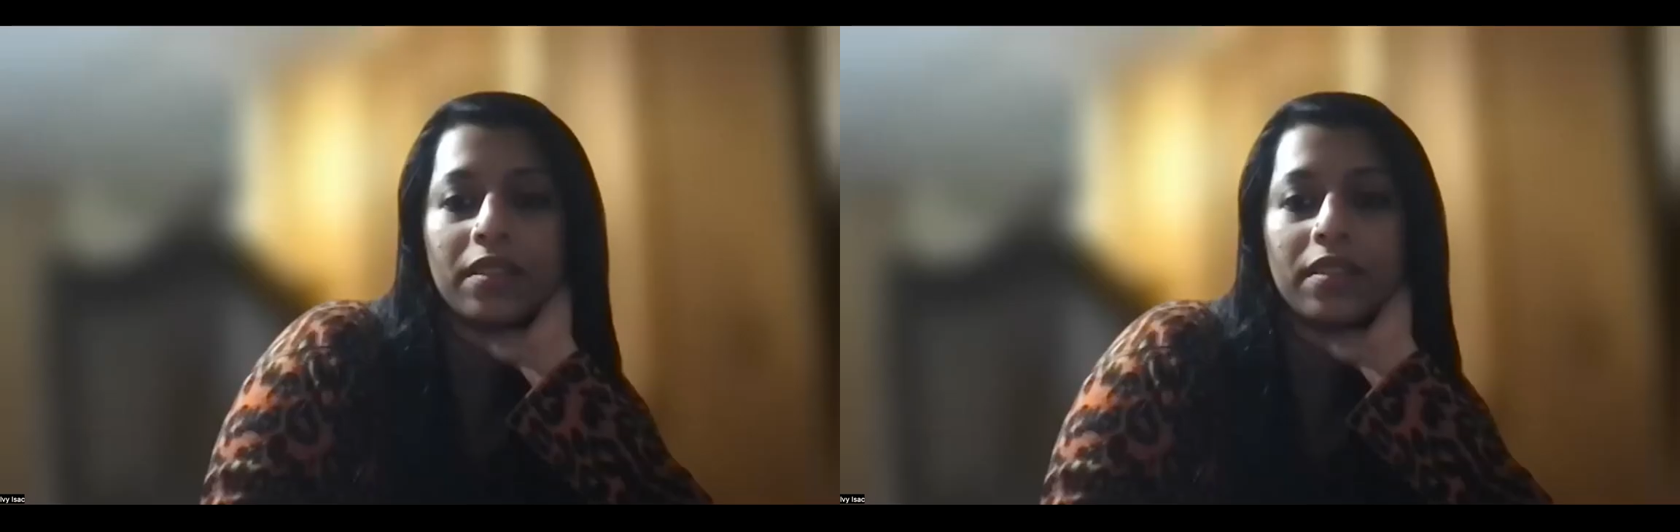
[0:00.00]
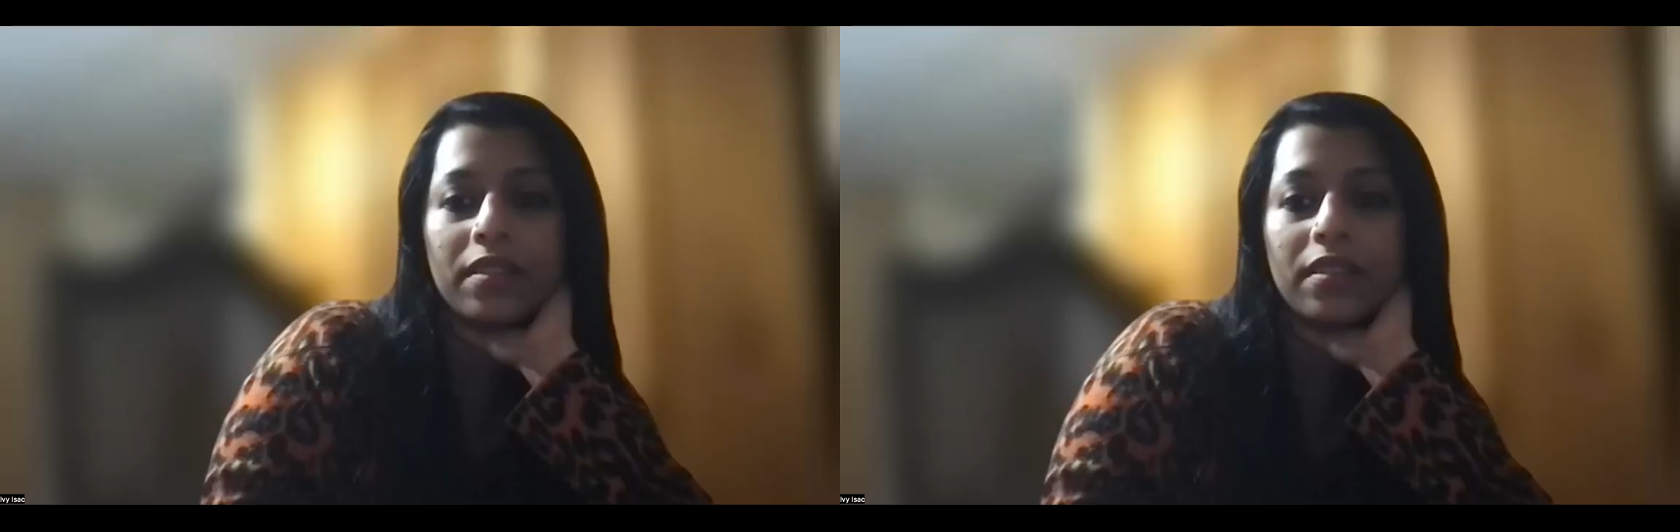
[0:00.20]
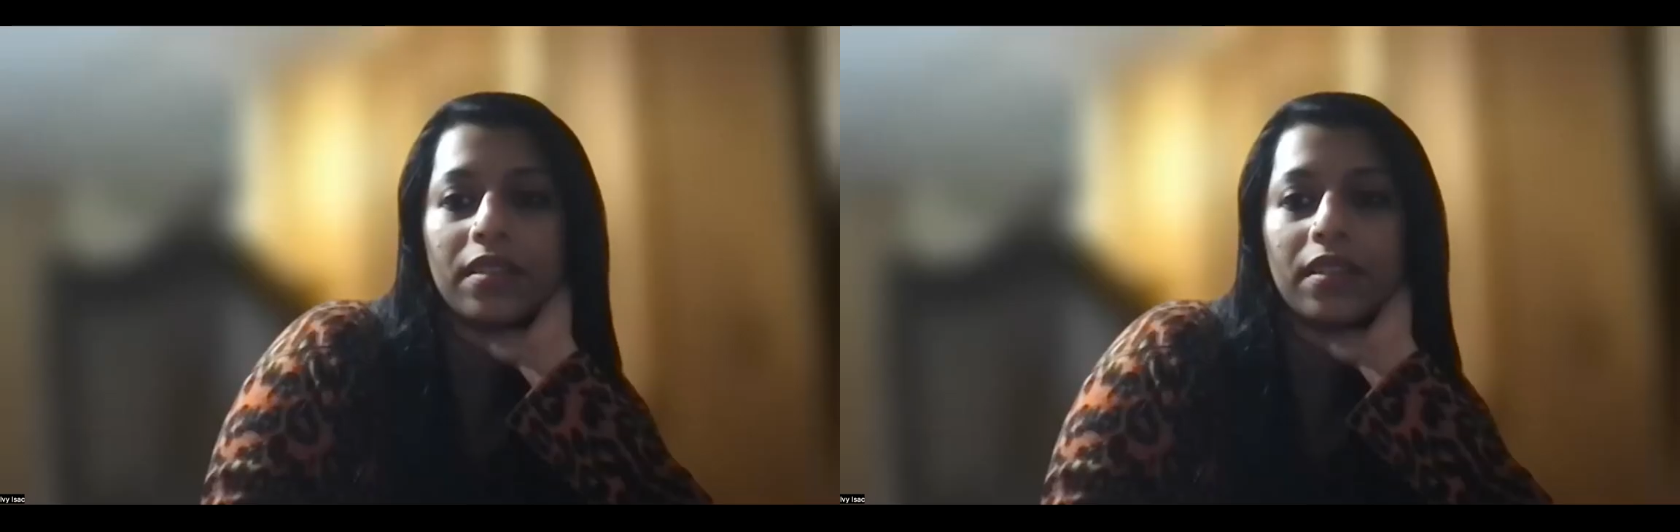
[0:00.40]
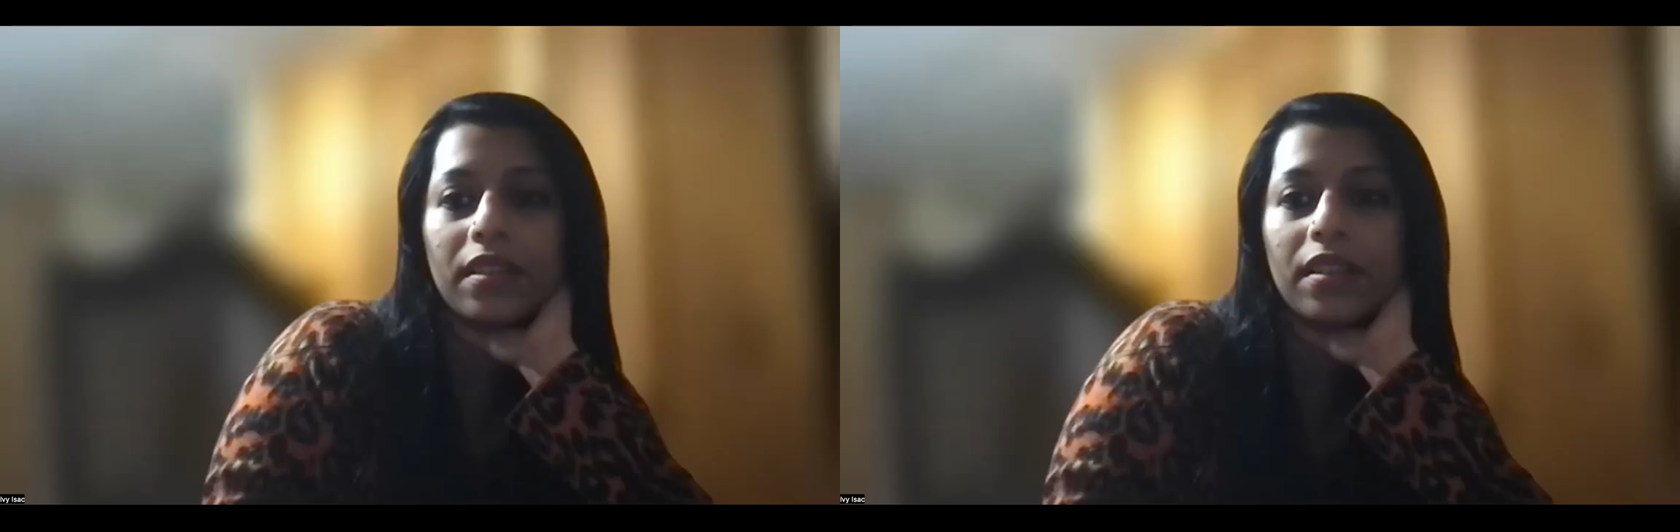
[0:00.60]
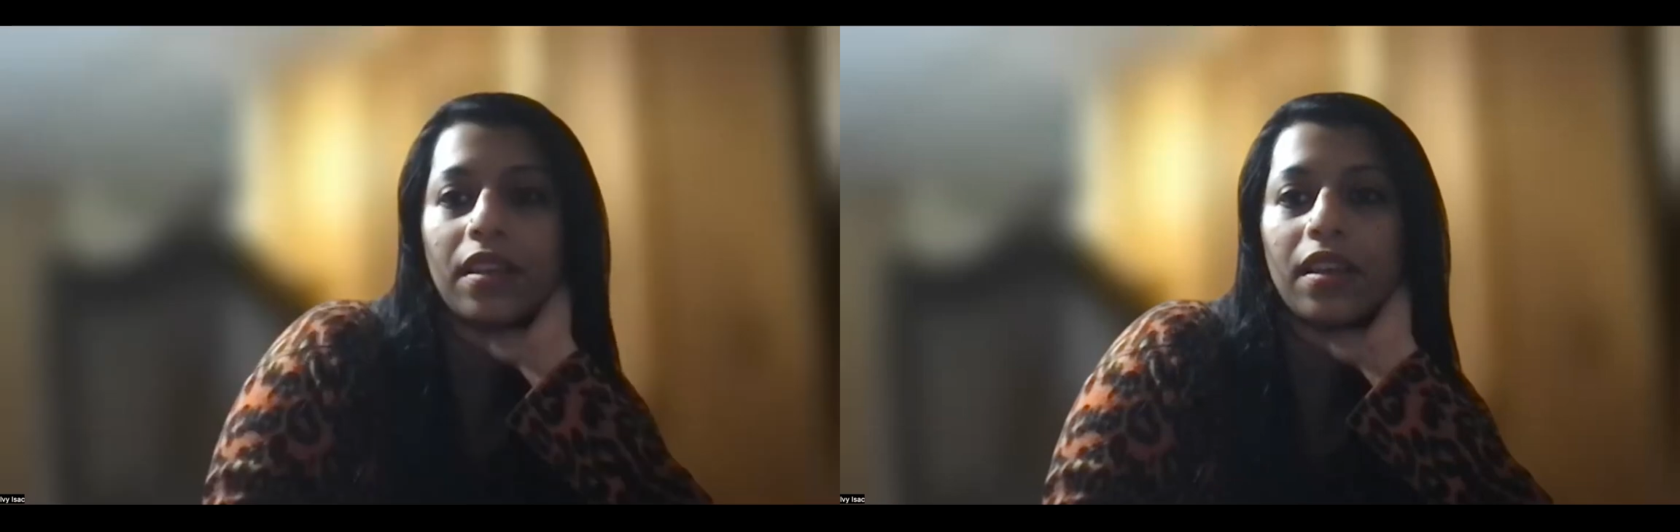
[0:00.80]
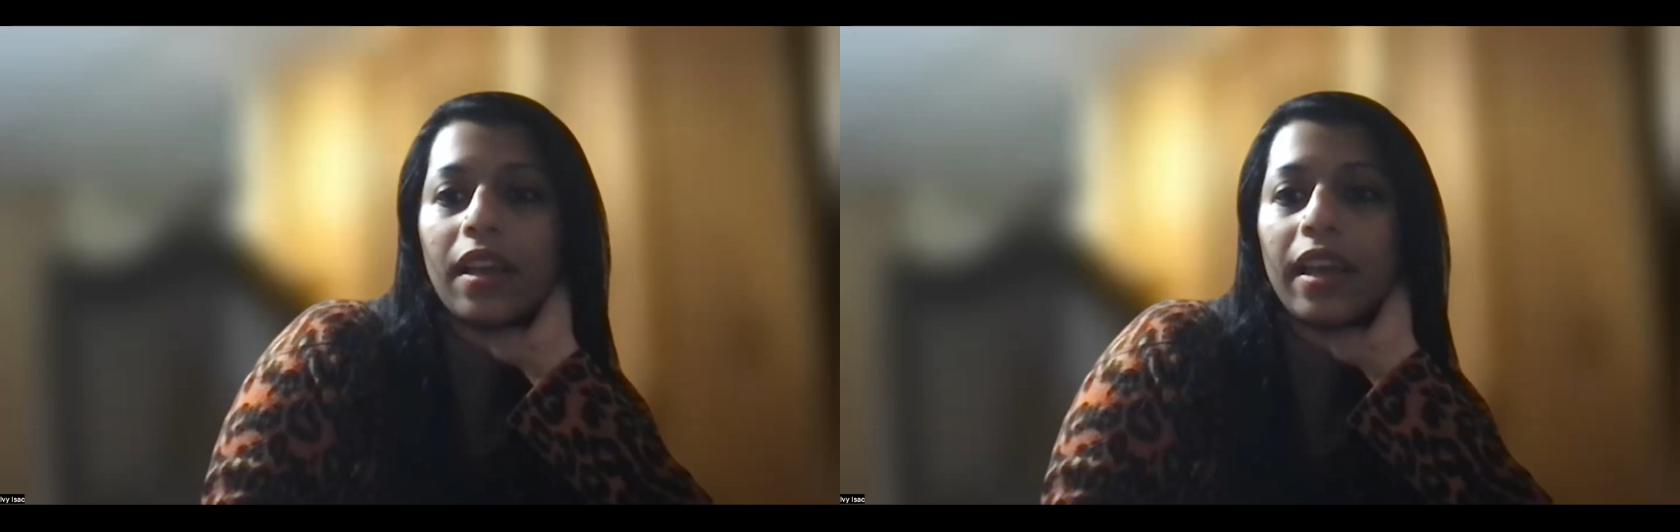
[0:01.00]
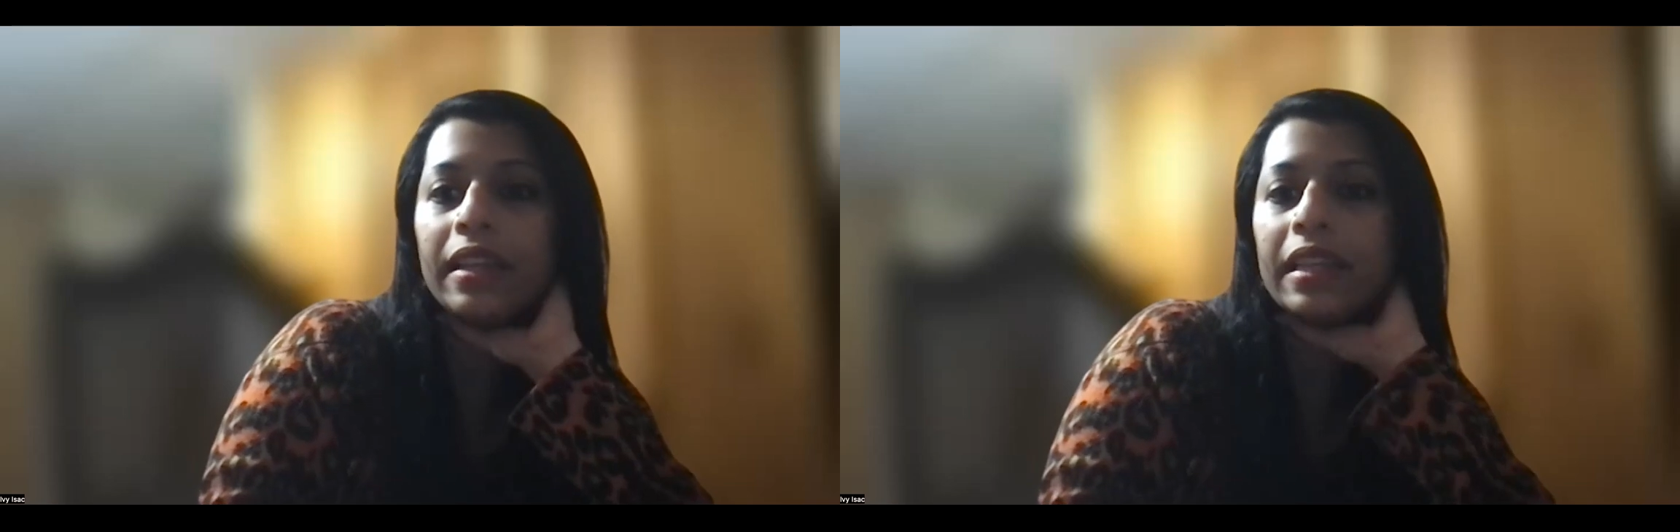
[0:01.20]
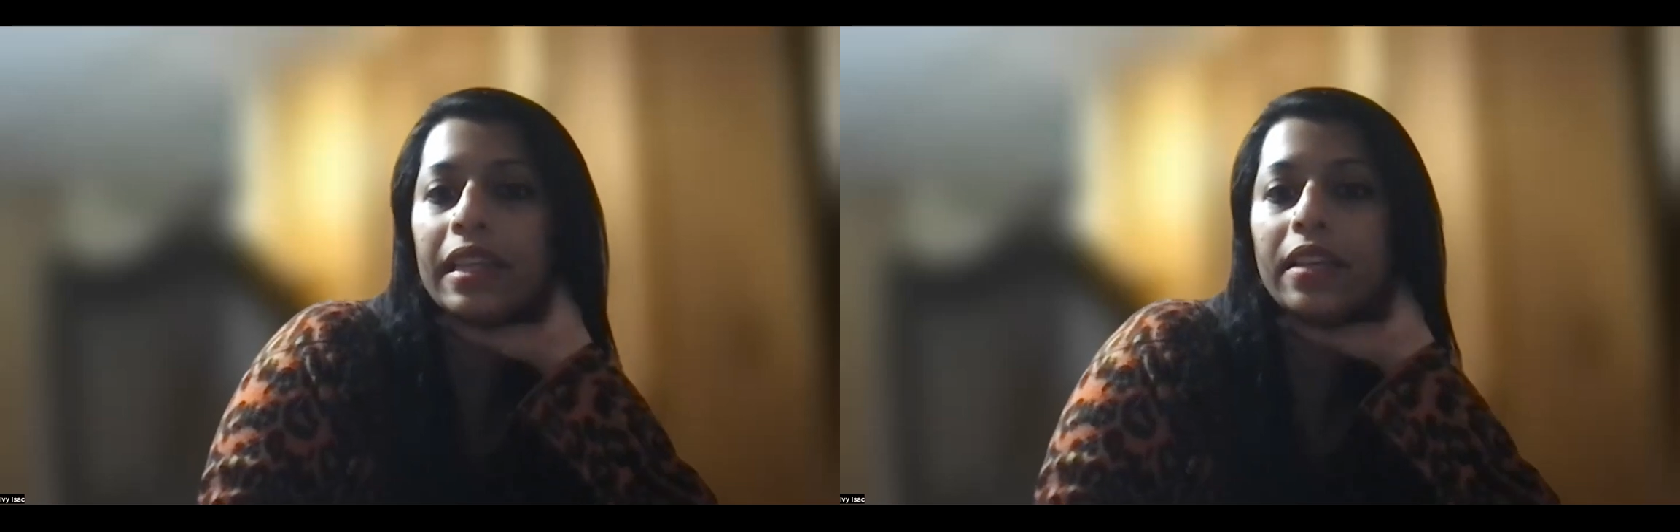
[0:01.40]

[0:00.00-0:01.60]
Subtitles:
it. Anything